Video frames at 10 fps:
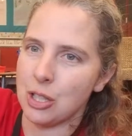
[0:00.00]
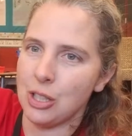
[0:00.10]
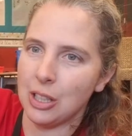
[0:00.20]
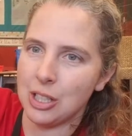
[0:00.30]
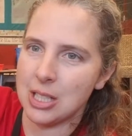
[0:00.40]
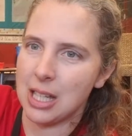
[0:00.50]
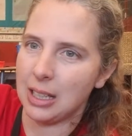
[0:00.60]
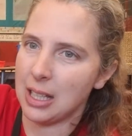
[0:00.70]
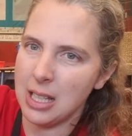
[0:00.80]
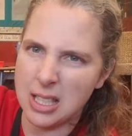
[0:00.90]
look just like
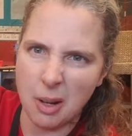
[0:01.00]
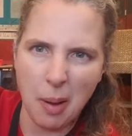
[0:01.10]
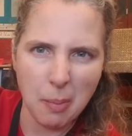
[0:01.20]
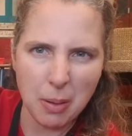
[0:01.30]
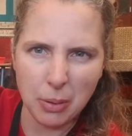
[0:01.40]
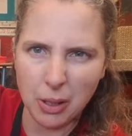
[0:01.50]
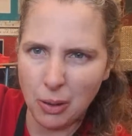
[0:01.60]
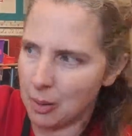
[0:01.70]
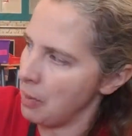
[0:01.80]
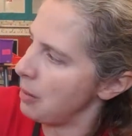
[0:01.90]
this, and it might be blue or
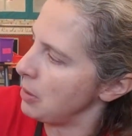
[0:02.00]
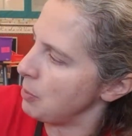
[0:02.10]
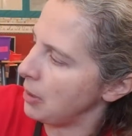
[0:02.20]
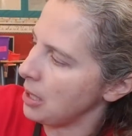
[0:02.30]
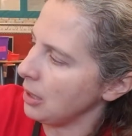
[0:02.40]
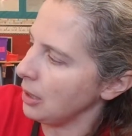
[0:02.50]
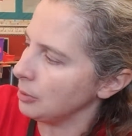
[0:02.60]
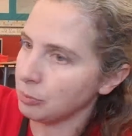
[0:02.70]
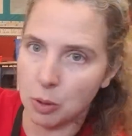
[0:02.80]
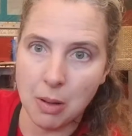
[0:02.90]
it might be pink
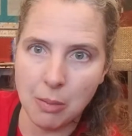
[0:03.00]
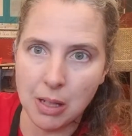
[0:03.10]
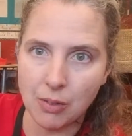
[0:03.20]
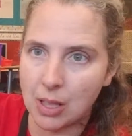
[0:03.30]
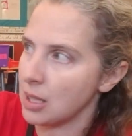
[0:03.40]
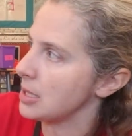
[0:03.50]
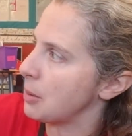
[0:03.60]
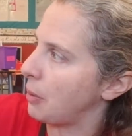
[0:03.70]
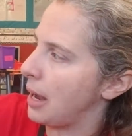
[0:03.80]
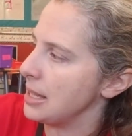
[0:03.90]
or maybe even a
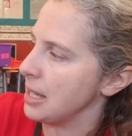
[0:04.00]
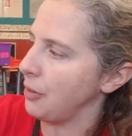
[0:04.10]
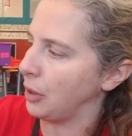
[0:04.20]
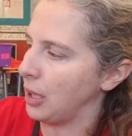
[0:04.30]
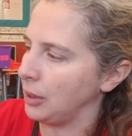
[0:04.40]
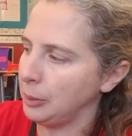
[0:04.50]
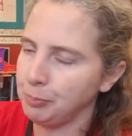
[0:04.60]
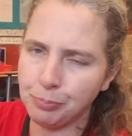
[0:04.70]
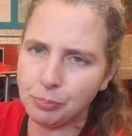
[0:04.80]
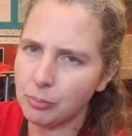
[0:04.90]
surprise other color.
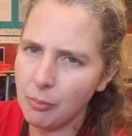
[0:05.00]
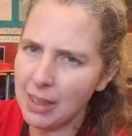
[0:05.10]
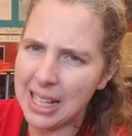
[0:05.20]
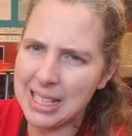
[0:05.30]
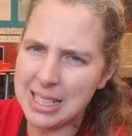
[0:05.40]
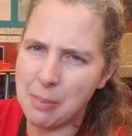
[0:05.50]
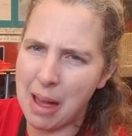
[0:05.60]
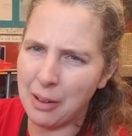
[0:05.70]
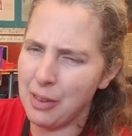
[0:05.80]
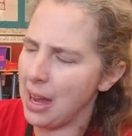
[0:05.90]
It doesn't
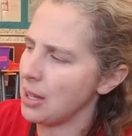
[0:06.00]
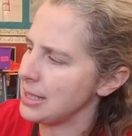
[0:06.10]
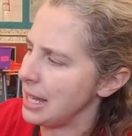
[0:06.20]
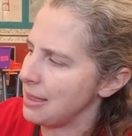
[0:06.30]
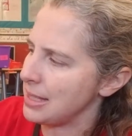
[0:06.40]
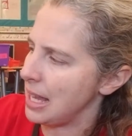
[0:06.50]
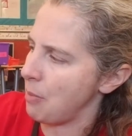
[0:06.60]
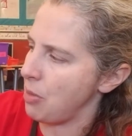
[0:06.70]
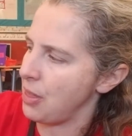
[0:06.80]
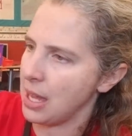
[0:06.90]
matter, they all say the
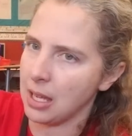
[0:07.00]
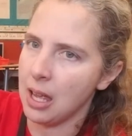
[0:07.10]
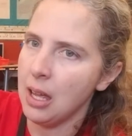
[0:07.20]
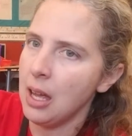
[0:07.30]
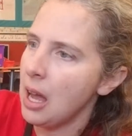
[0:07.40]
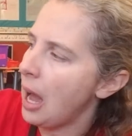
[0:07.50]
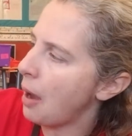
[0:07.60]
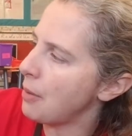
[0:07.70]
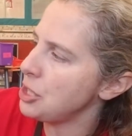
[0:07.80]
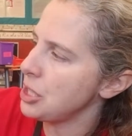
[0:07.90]
same thing. I
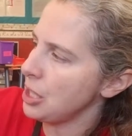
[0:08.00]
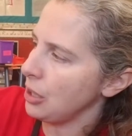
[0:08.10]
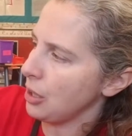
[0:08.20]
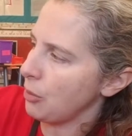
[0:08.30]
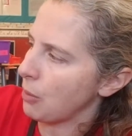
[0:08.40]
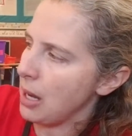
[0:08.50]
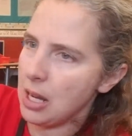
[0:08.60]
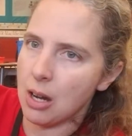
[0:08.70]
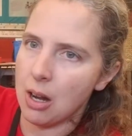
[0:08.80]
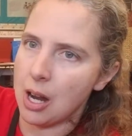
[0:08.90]
want you to look right
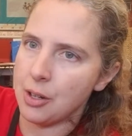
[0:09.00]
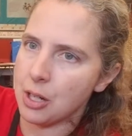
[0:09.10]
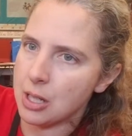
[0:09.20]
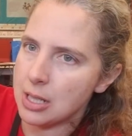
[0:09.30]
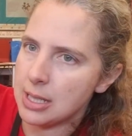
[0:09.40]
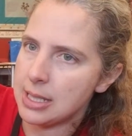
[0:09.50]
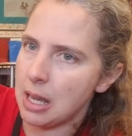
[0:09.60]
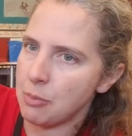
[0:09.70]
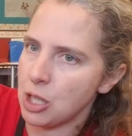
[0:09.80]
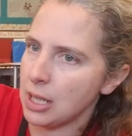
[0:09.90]
here under
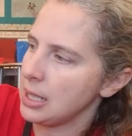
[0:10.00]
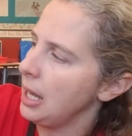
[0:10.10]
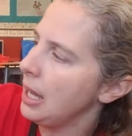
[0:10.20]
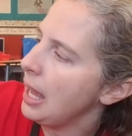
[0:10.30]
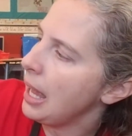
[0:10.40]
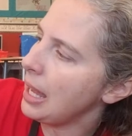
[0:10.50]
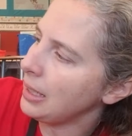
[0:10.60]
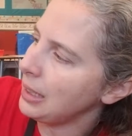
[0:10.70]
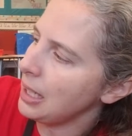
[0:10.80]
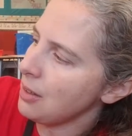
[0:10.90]
subject.
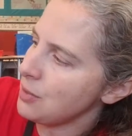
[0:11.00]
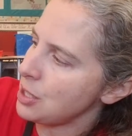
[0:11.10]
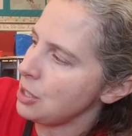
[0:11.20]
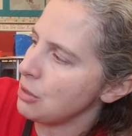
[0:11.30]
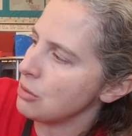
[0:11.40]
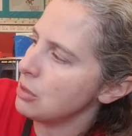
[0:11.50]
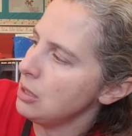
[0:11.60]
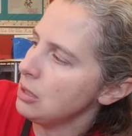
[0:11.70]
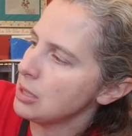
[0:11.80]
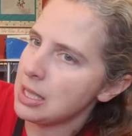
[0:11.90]
It gives
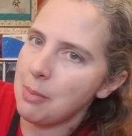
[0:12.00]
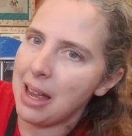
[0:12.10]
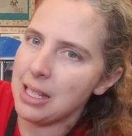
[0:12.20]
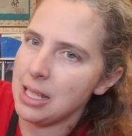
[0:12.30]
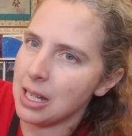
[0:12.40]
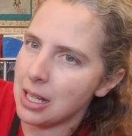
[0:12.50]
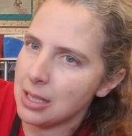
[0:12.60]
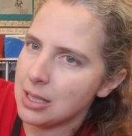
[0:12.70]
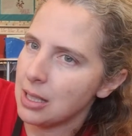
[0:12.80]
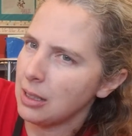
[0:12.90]
you some
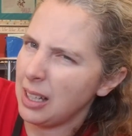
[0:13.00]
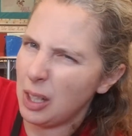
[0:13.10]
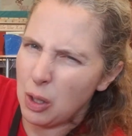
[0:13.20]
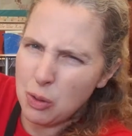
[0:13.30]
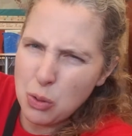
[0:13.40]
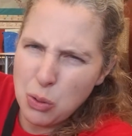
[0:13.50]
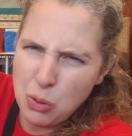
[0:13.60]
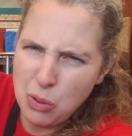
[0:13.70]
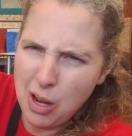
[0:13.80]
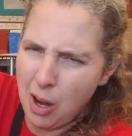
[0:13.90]
ideas, like
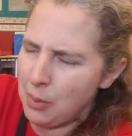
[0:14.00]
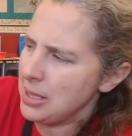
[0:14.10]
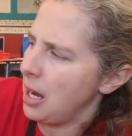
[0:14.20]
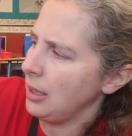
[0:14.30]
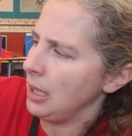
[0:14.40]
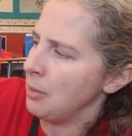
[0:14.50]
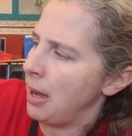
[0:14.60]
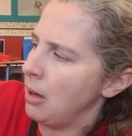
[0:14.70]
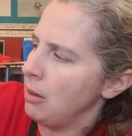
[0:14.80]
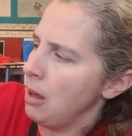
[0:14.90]
who are we talking
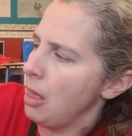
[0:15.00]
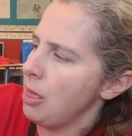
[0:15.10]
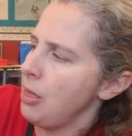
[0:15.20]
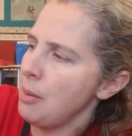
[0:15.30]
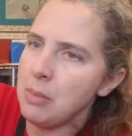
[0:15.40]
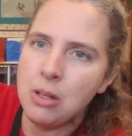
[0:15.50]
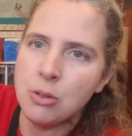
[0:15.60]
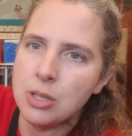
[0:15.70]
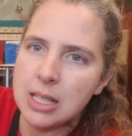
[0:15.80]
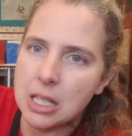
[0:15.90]
about? The
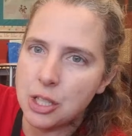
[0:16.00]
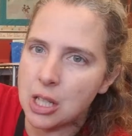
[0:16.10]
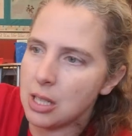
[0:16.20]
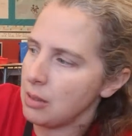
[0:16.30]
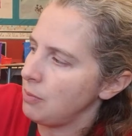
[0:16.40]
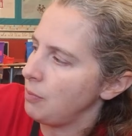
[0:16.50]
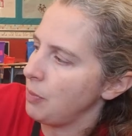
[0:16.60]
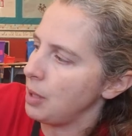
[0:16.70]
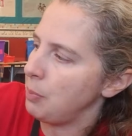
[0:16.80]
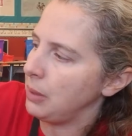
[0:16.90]
musician,
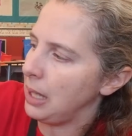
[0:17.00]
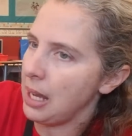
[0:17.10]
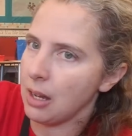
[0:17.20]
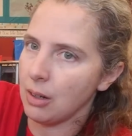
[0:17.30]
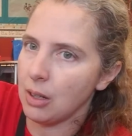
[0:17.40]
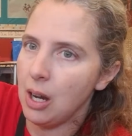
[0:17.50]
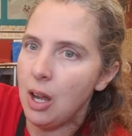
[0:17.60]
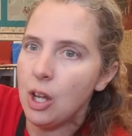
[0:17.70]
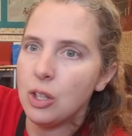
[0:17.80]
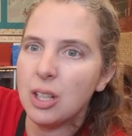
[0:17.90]
the player.
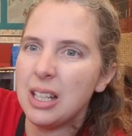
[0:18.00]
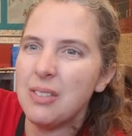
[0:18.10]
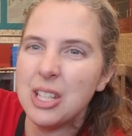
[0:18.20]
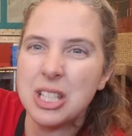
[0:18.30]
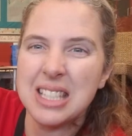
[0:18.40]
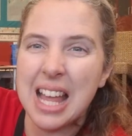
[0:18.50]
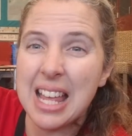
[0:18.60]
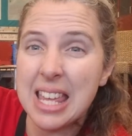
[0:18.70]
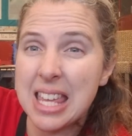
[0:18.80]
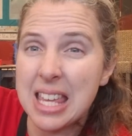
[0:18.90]
You could even just say
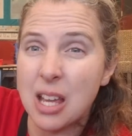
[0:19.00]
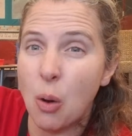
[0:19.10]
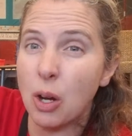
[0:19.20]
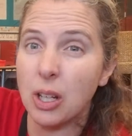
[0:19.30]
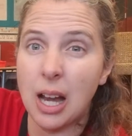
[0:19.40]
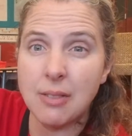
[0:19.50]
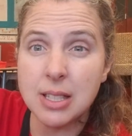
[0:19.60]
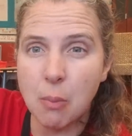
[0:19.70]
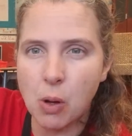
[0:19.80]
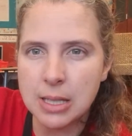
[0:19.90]
he, or you could have
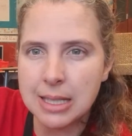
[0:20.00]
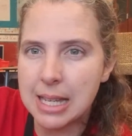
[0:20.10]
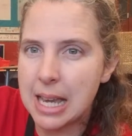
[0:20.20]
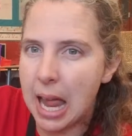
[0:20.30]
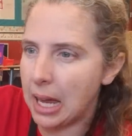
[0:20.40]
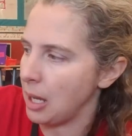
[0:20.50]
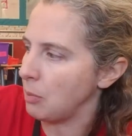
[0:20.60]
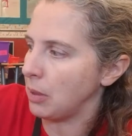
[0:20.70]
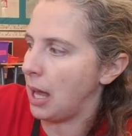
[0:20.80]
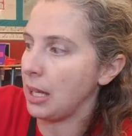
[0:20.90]
someone's
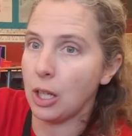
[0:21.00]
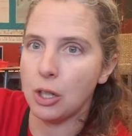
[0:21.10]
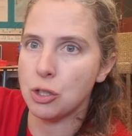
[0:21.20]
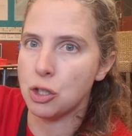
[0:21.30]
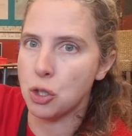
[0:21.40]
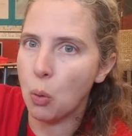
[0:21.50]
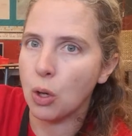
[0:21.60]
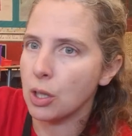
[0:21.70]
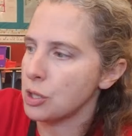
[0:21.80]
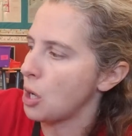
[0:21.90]
name like
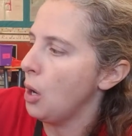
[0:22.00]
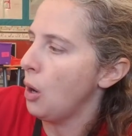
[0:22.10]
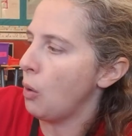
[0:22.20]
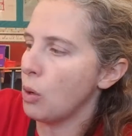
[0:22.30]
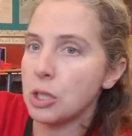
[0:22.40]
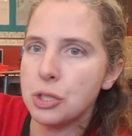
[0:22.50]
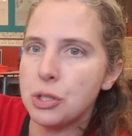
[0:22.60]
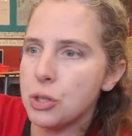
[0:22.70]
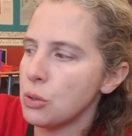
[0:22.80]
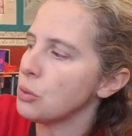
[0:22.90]
George or
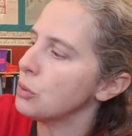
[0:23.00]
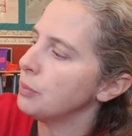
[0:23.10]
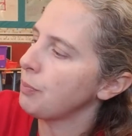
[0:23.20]
Sue.